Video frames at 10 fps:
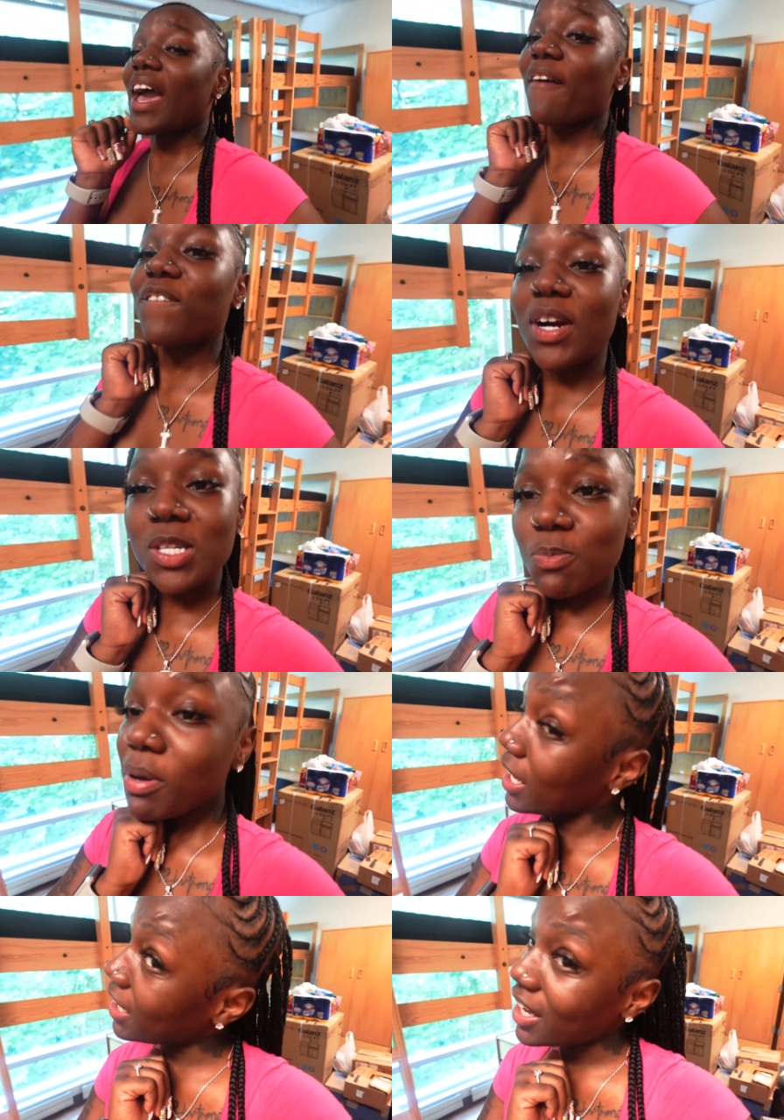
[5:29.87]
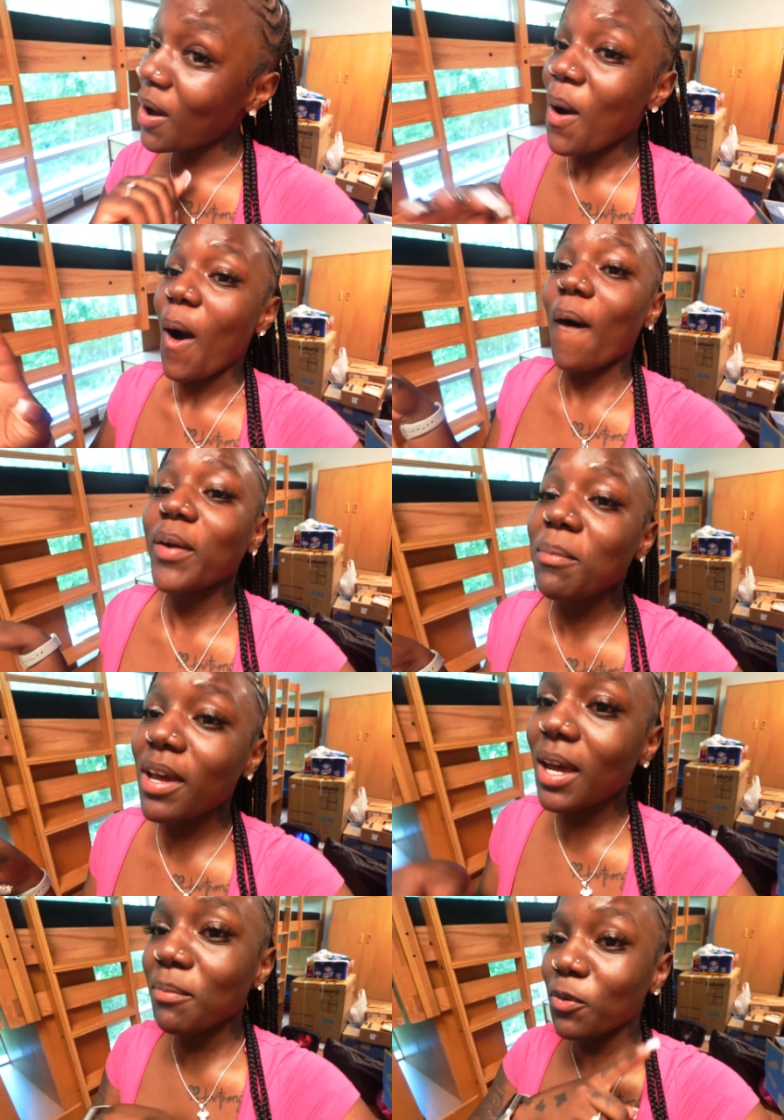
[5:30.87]
had first pick on the
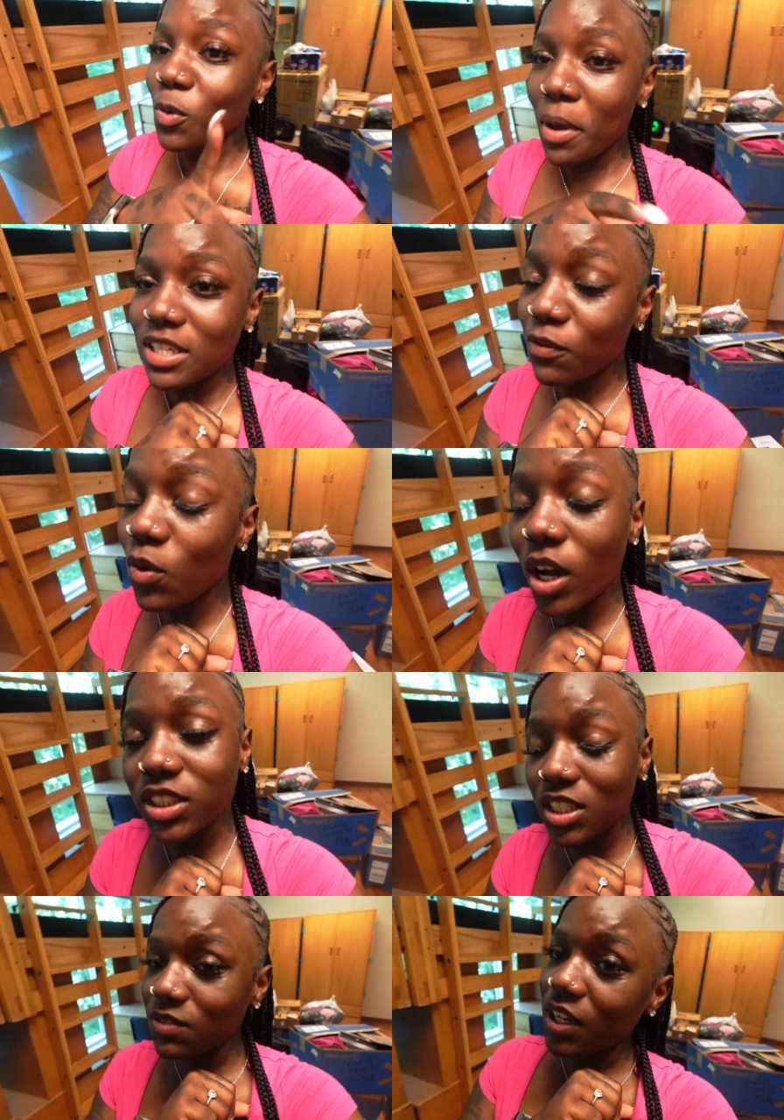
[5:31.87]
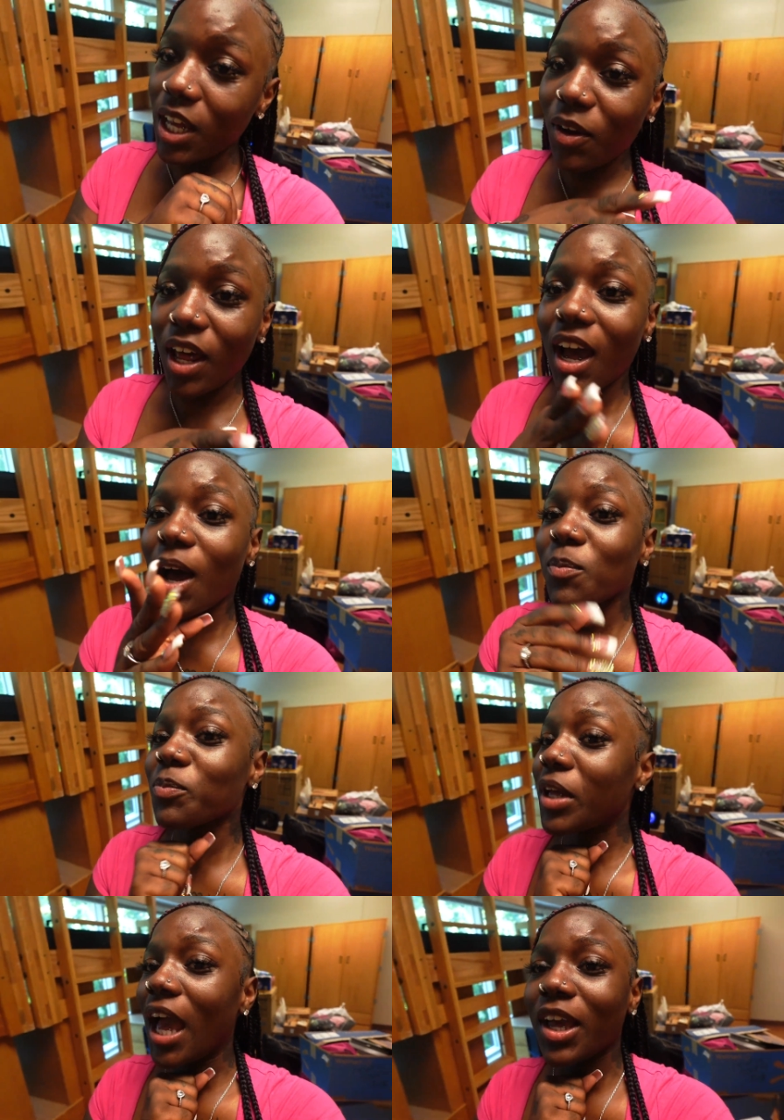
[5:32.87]
bed. But roommates, if you're watching this video now, um, you
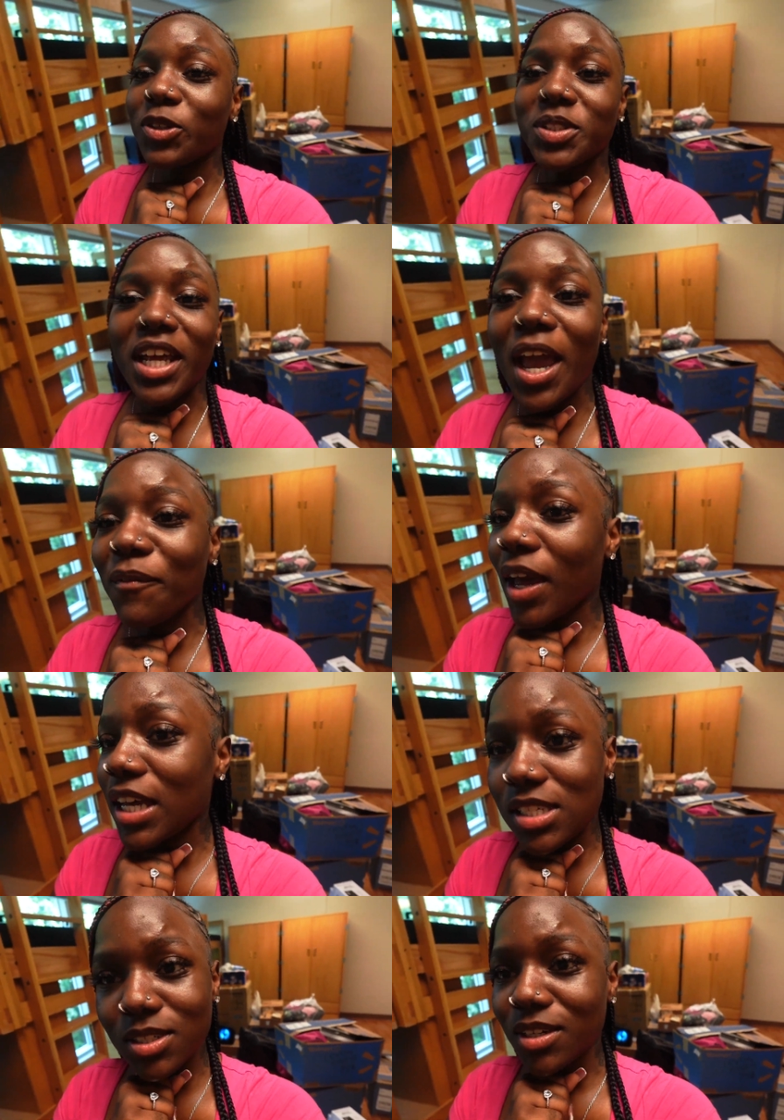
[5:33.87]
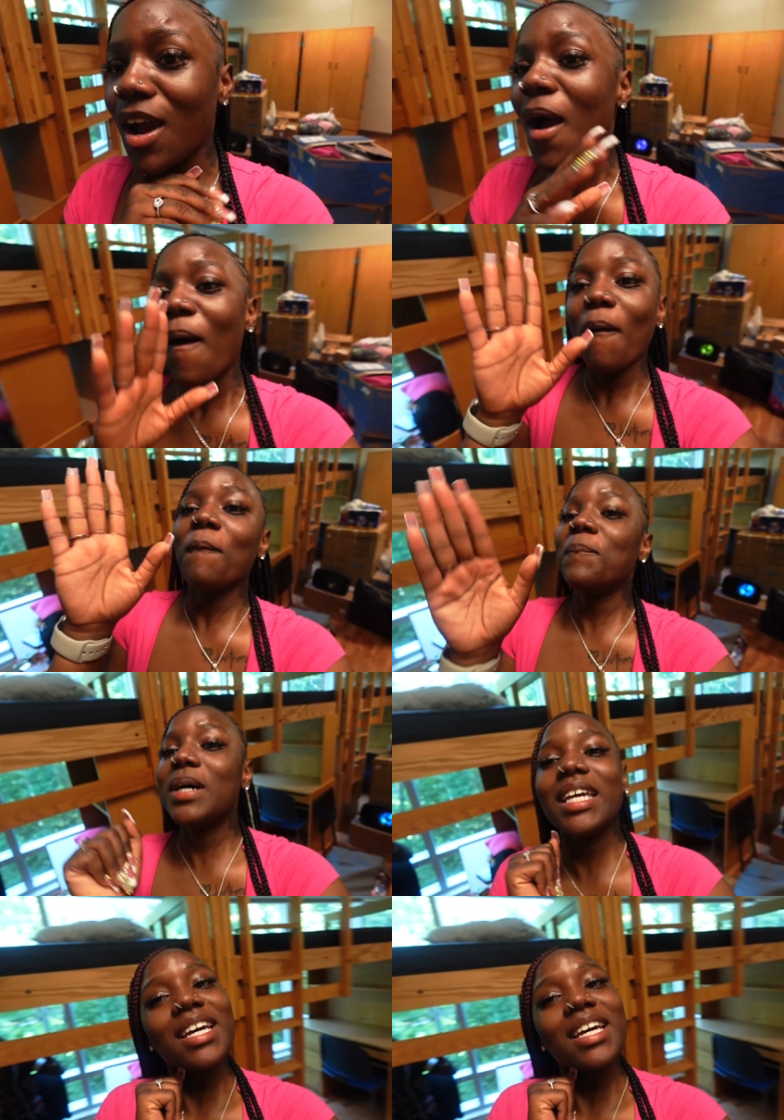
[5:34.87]
should have came faster. But